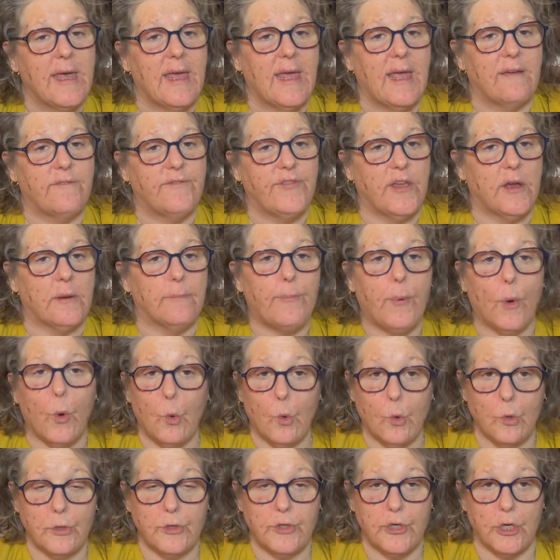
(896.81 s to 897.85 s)
if their
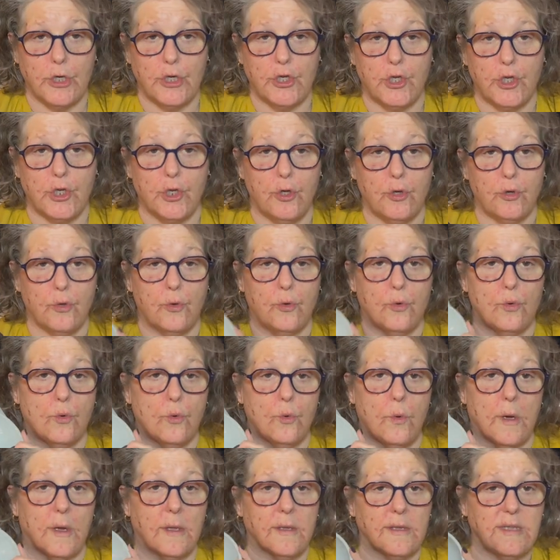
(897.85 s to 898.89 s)
bowls are
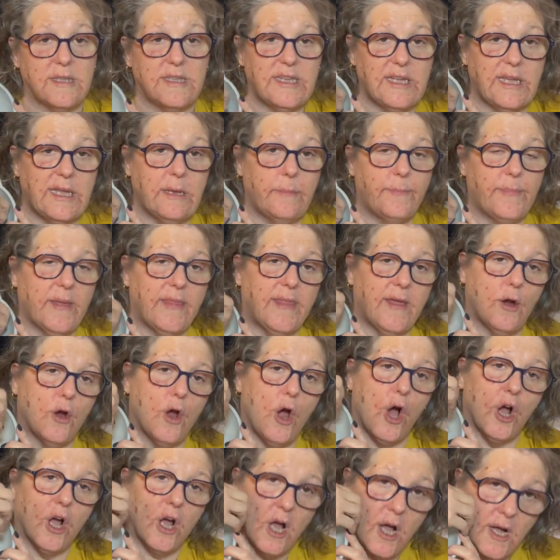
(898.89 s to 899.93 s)
too deep and they're
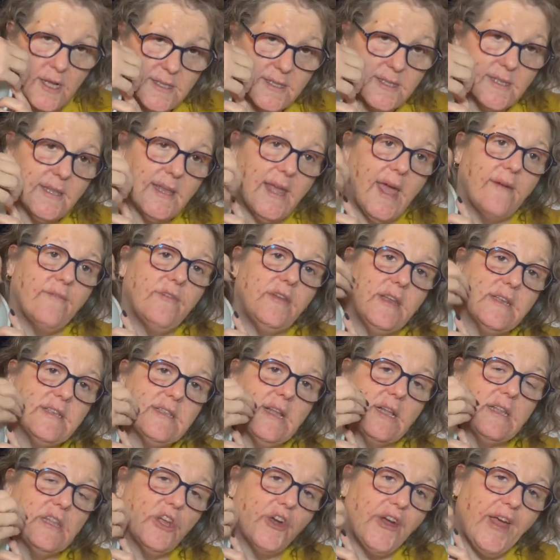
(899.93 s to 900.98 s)
constantly having to
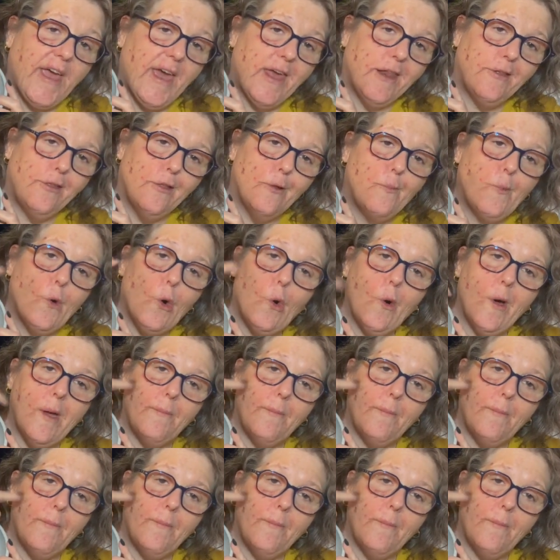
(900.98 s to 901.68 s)
stick their head in the bowl.